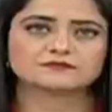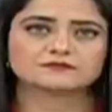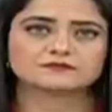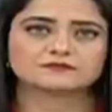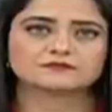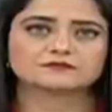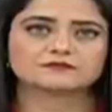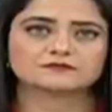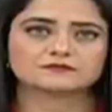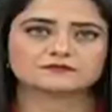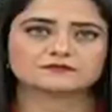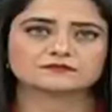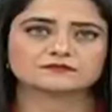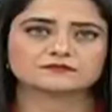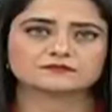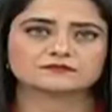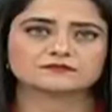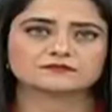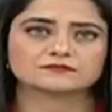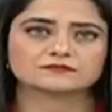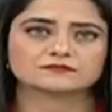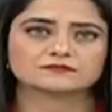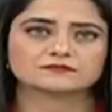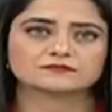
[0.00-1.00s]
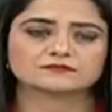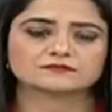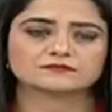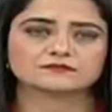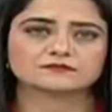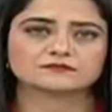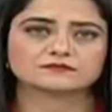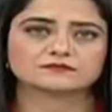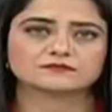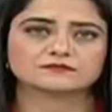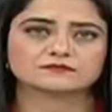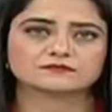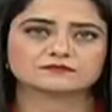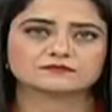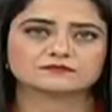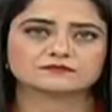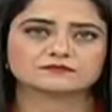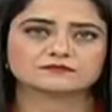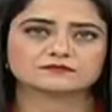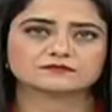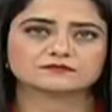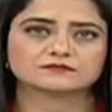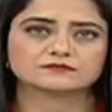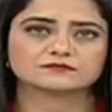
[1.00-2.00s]

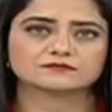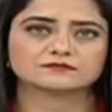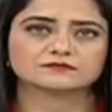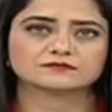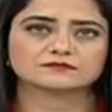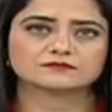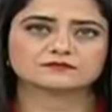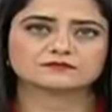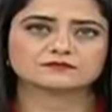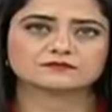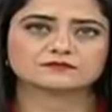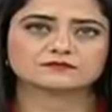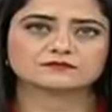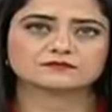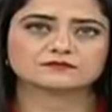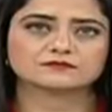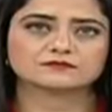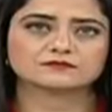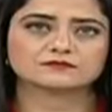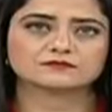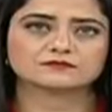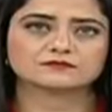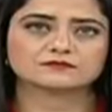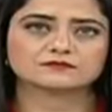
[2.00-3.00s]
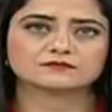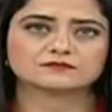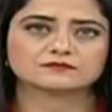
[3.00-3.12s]
[no speech]